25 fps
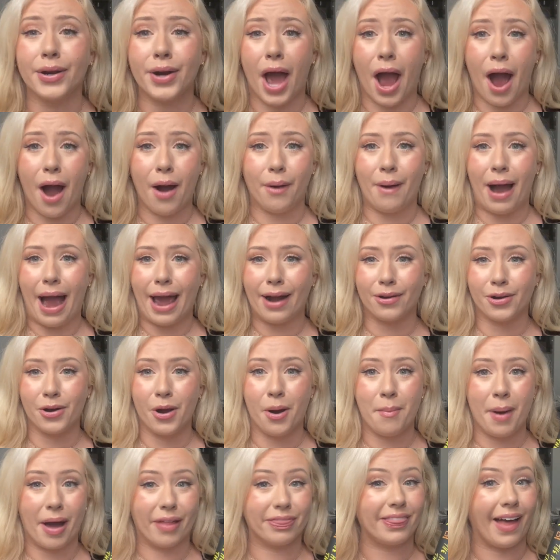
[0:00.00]
know. I don't know
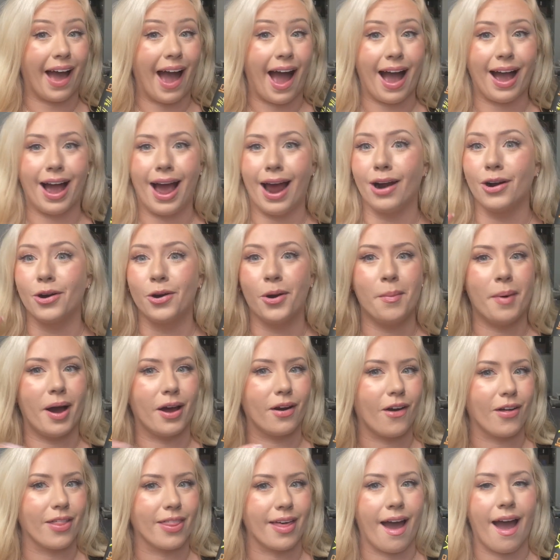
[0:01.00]
about that. I don't know about
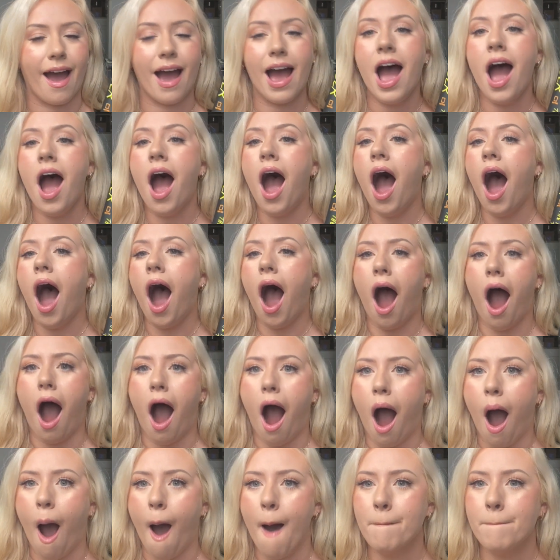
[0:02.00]
all
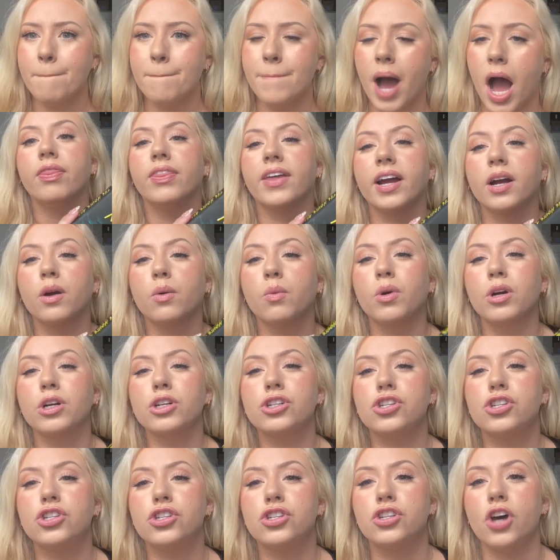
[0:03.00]
that. There were
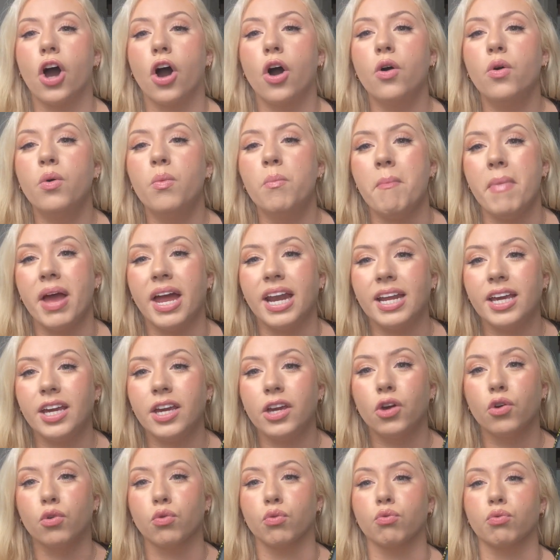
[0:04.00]
so
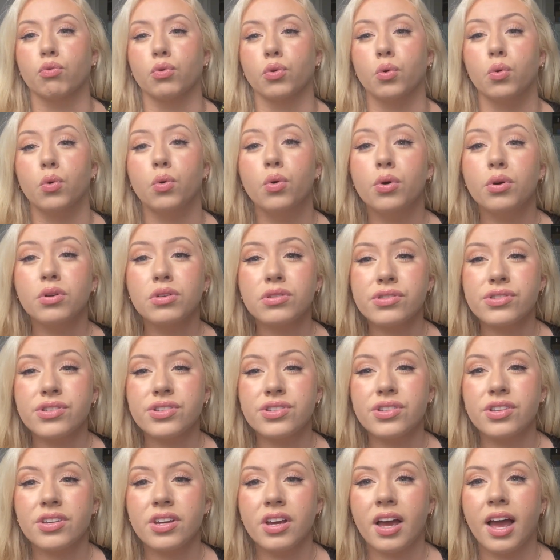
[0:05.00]
many
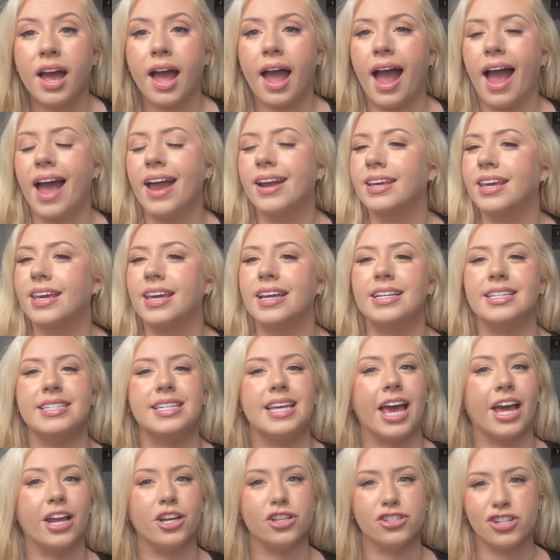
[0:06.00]
rules and
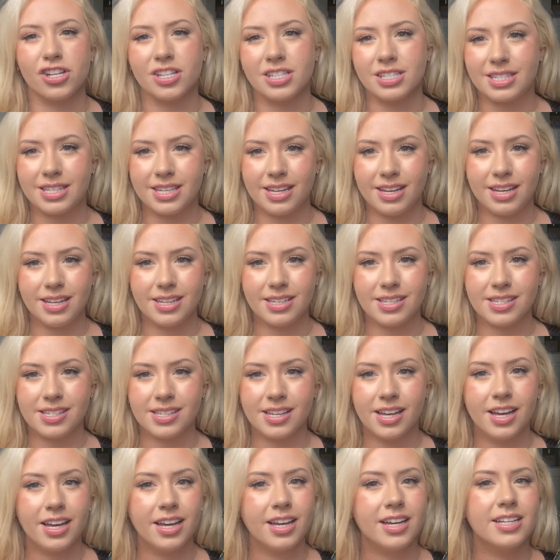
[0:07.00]
contingencies
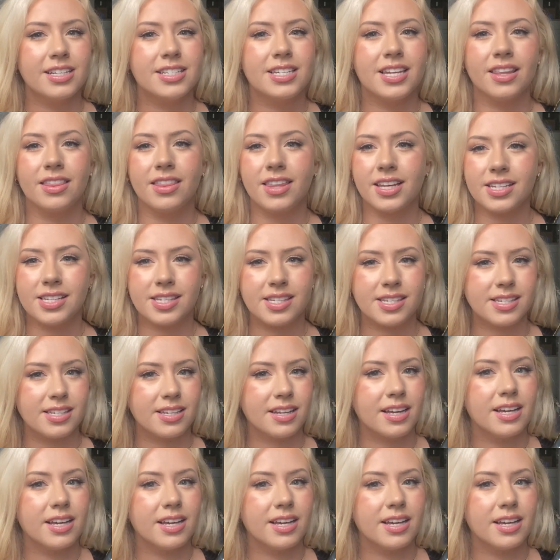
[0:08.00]
to this